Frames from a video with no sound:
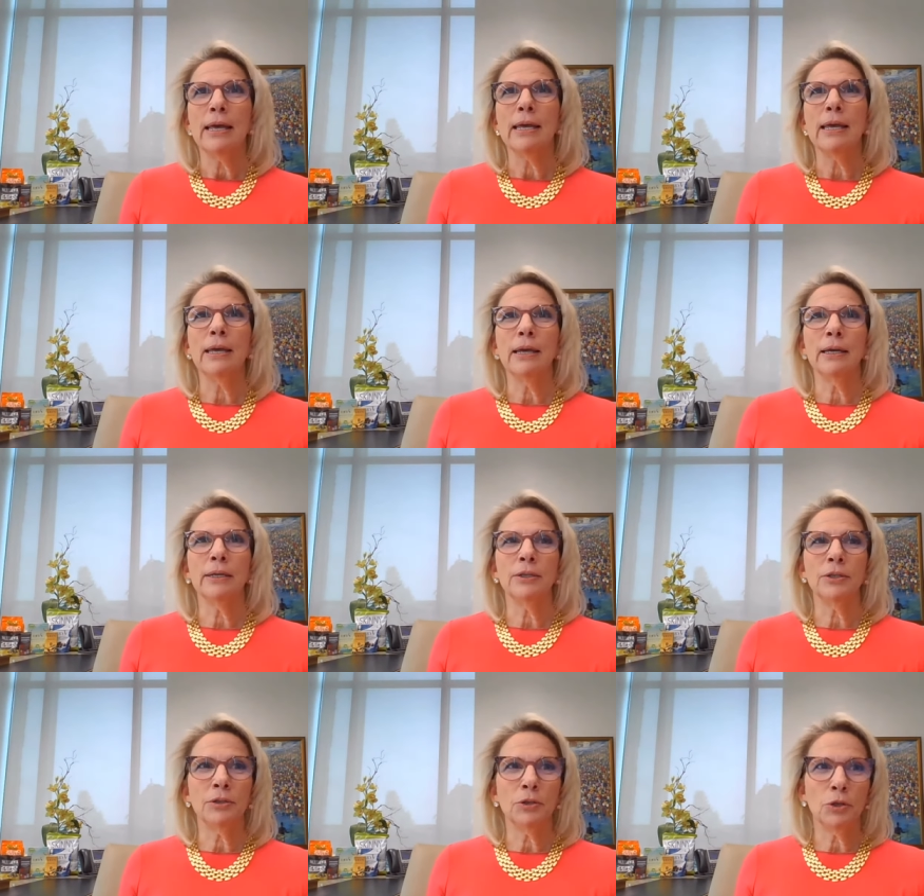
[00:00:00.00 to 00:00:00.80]

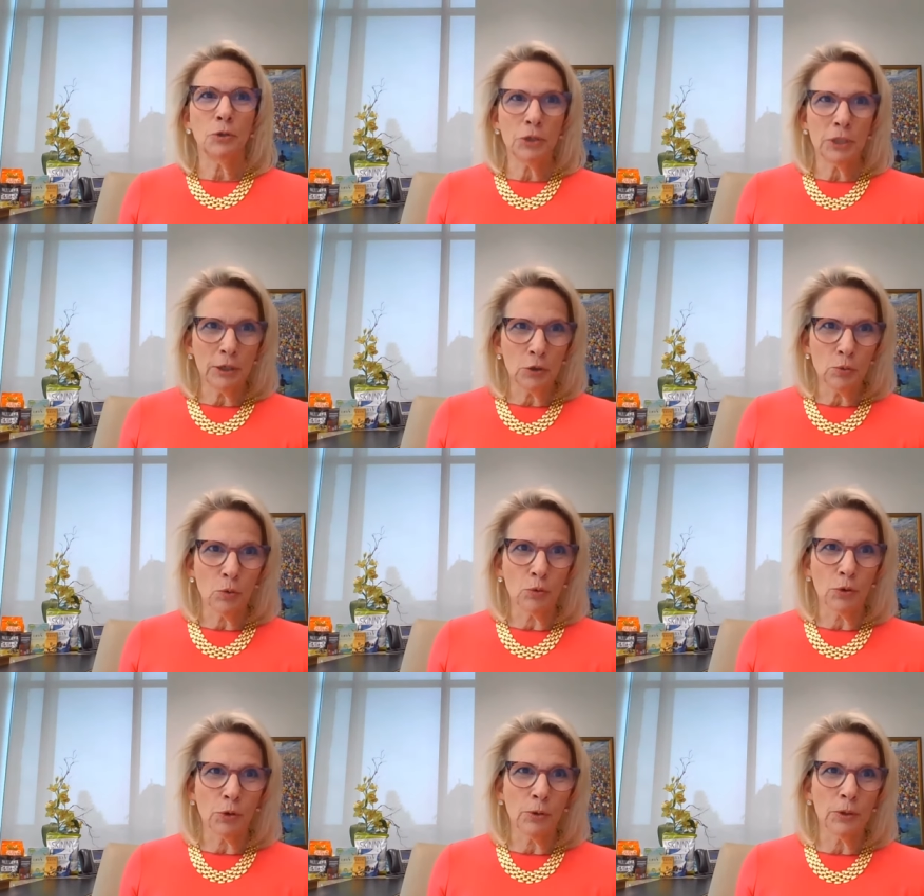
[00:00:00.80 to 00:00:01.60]
And Tuesdays
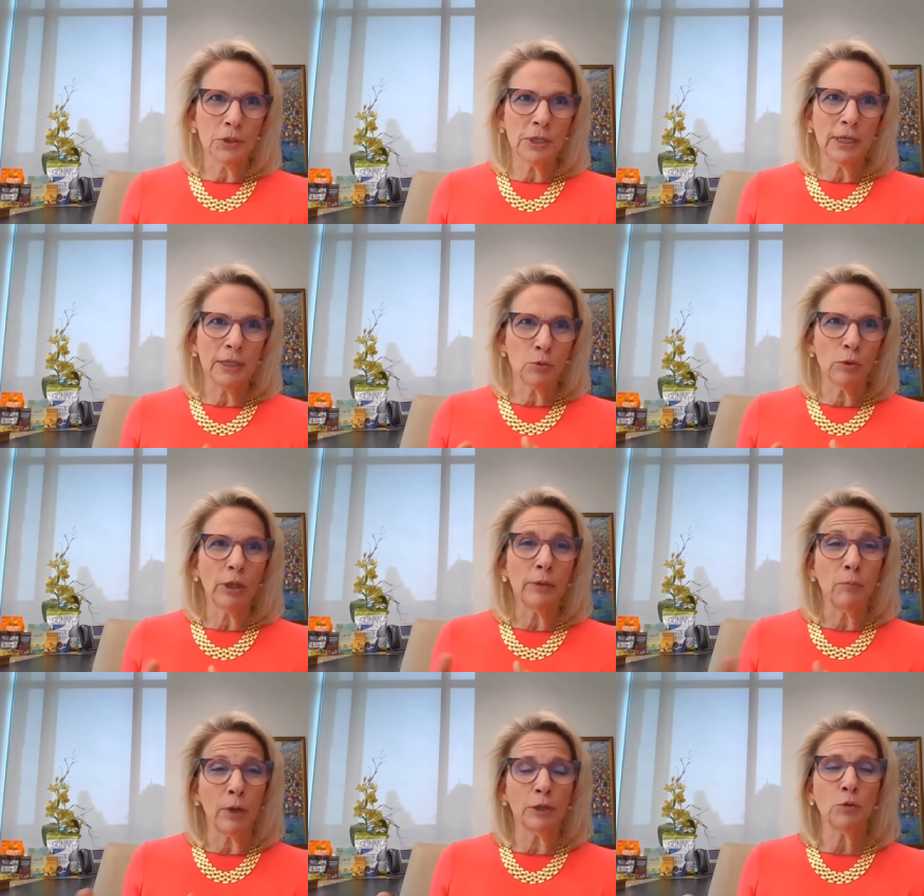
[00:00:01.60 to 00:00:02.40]
through Thursdays,
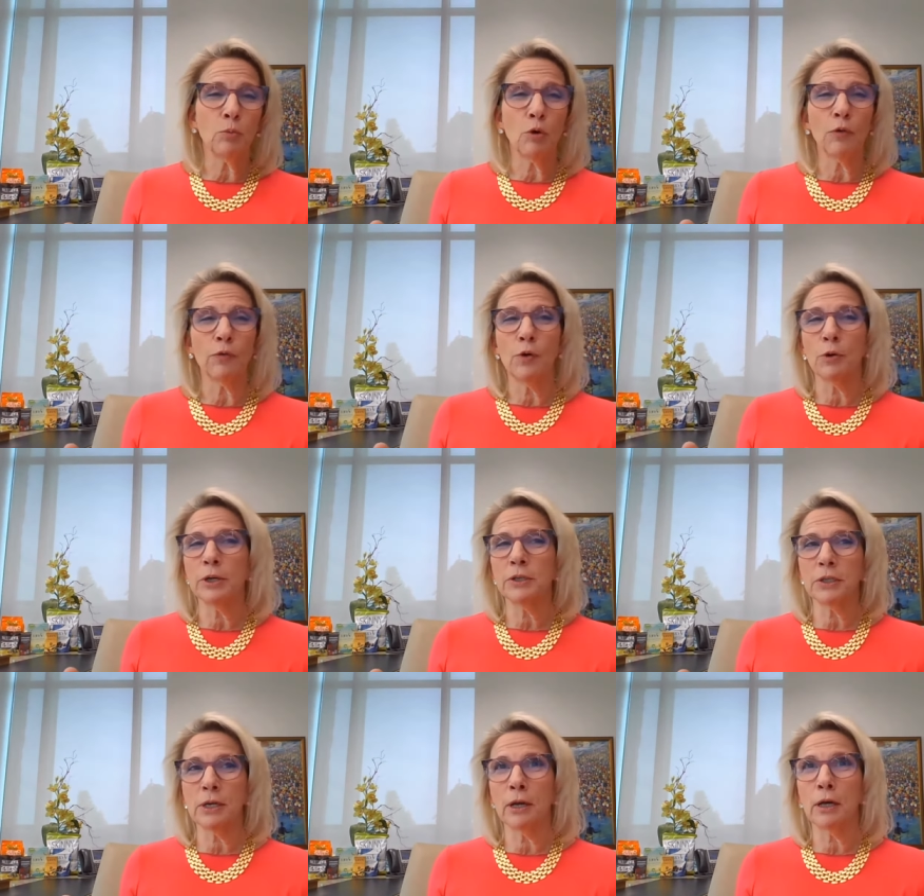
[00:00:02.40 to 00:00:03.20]
really much more
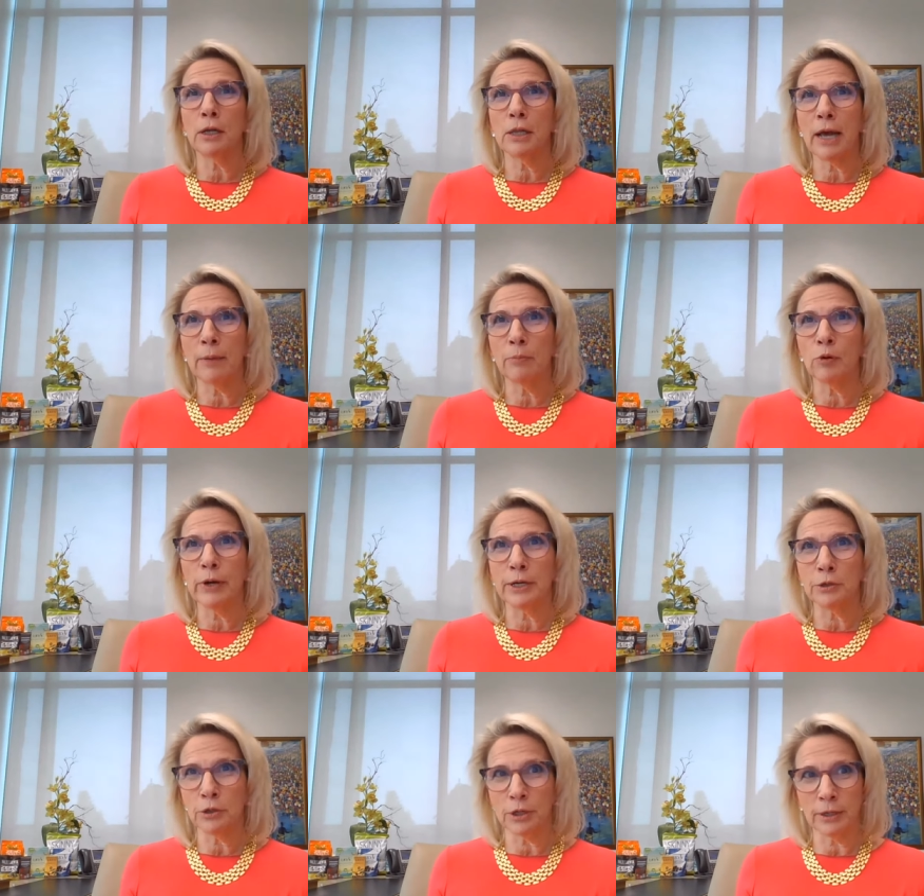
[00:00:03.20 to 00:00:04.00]
focused on
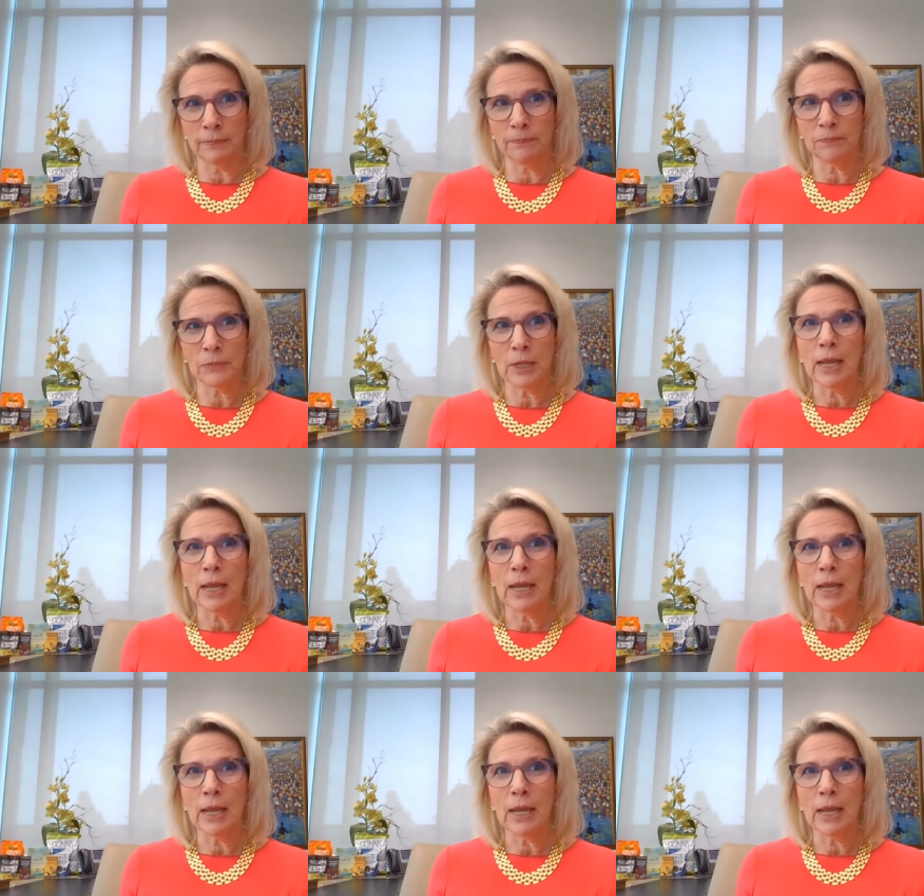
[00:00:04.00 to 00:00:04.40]
collaboration.